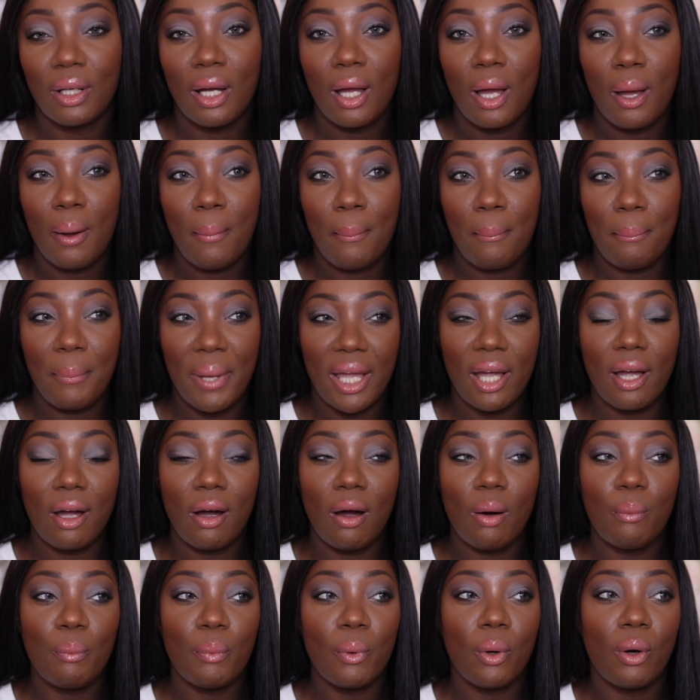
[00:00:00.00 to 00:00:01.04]

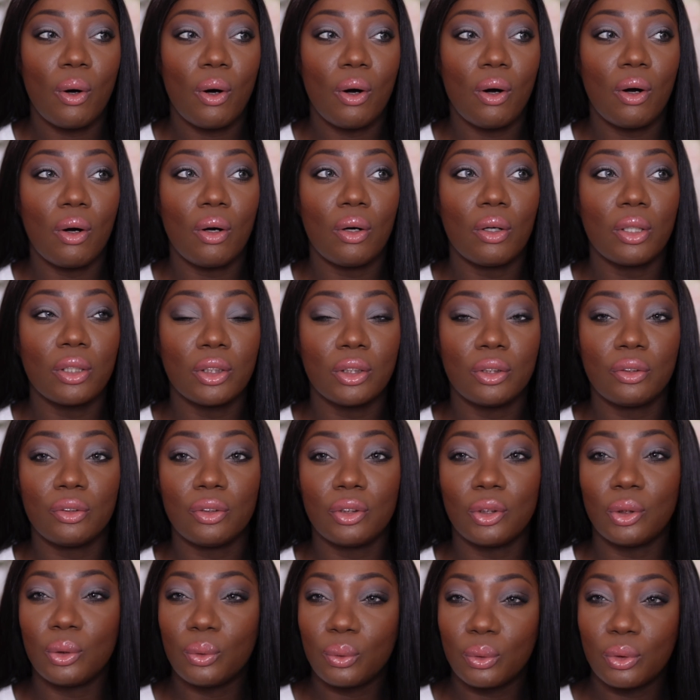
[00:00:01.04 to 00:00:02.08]
makeup or
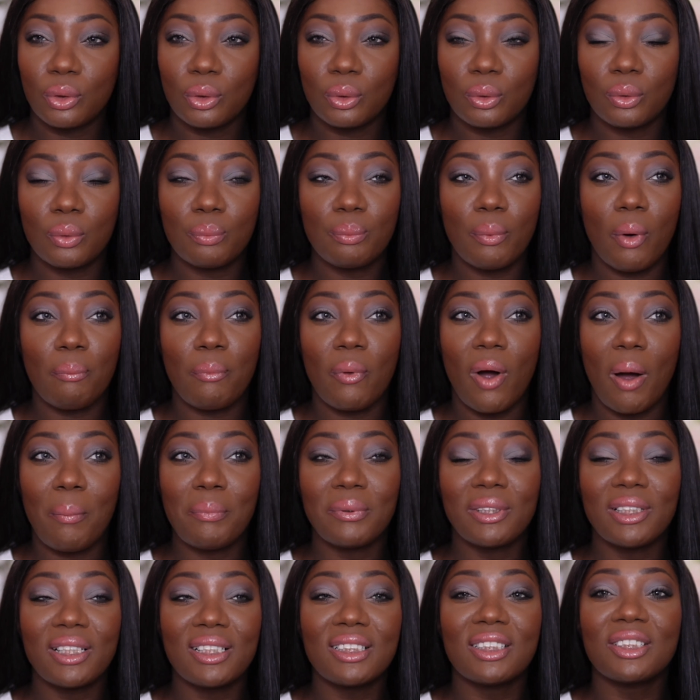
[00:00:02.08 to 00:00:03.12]
YouTube, but I'm
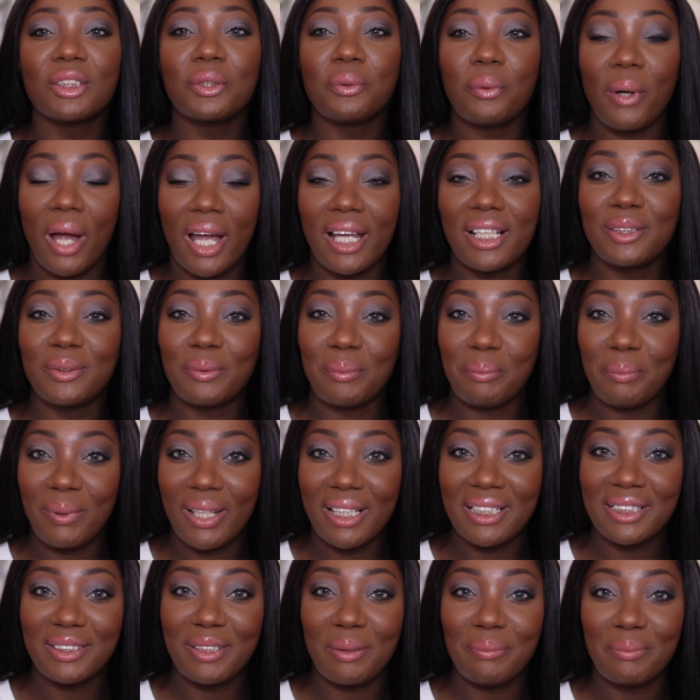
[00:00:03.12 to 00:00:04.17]
just trying to make
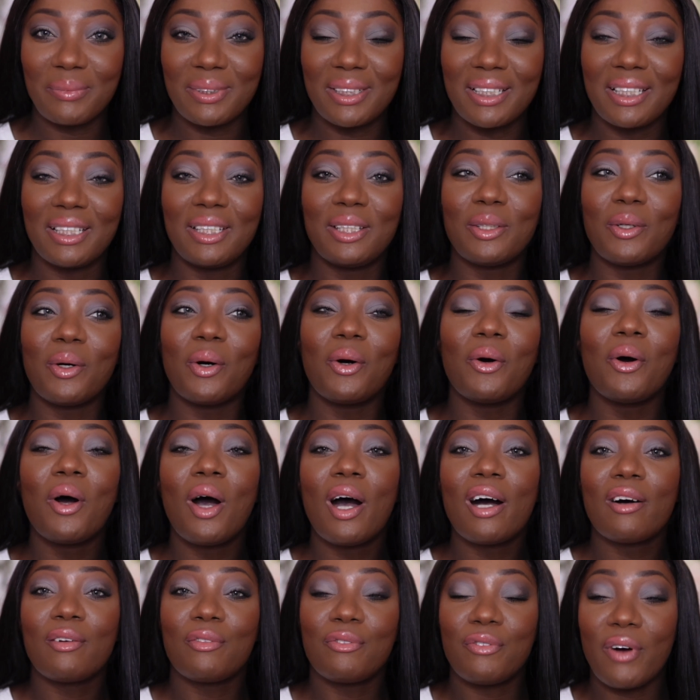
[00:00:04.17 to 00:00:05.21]
something, you know,
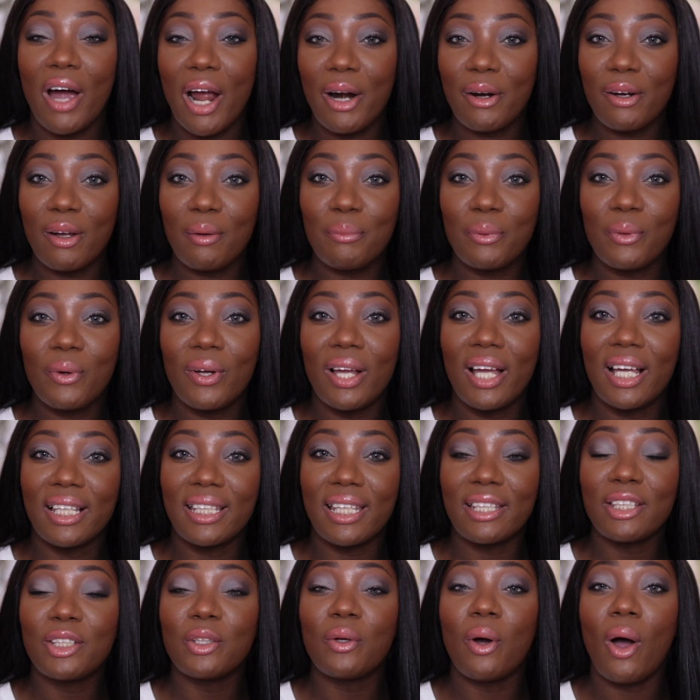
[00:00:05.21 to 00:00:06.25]
variable,
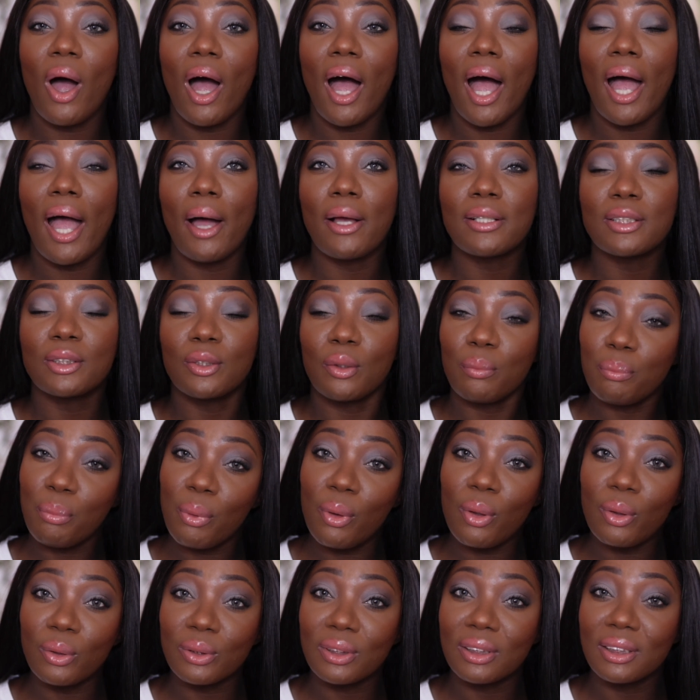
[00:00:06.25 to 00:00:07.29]
and your
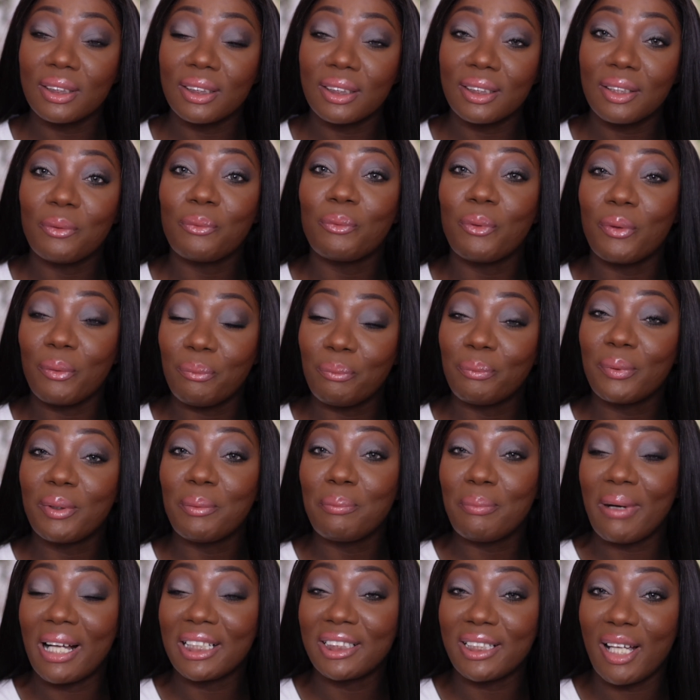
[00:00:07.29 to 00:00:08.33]
support will be
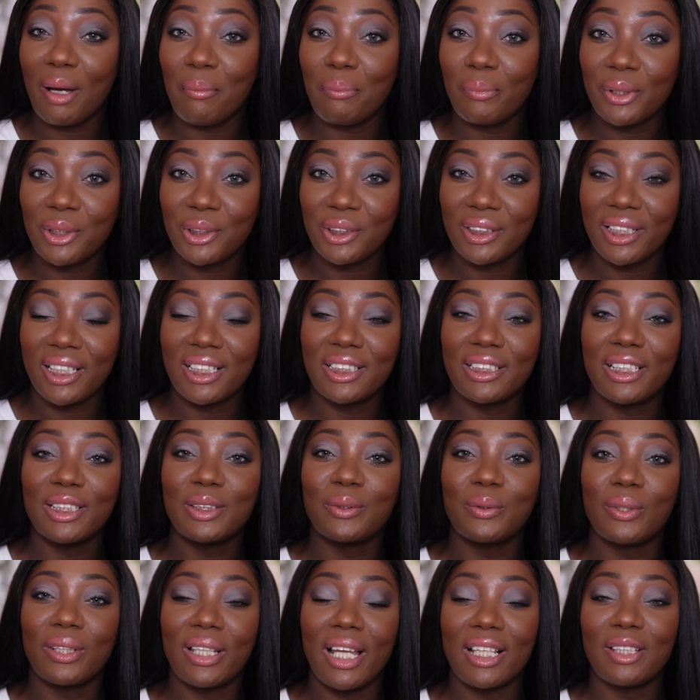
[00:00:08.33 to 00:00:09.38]
much appreciated to
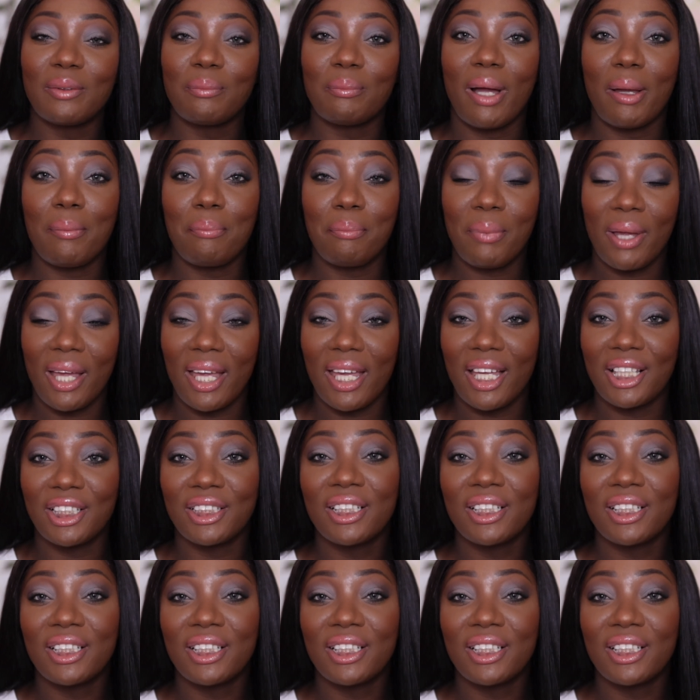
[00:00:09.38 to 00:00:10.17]
let my page